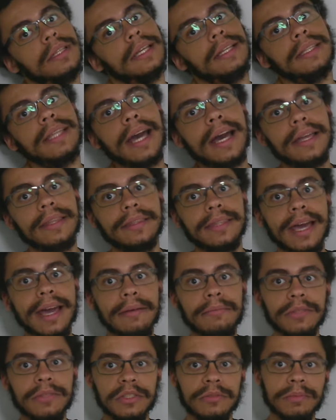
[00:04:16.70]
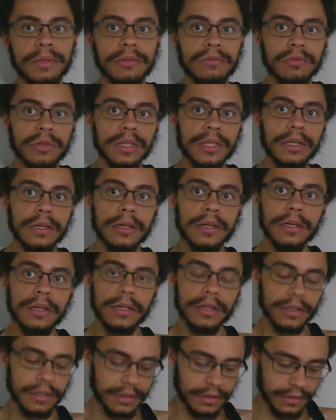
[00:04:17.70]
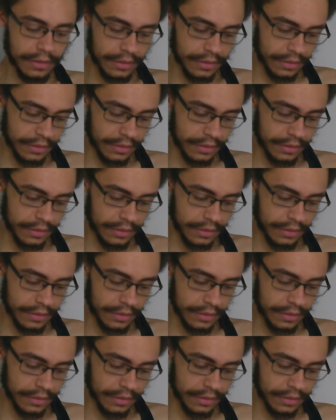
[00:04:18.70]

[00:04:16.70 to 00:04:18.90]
like that must be really hard,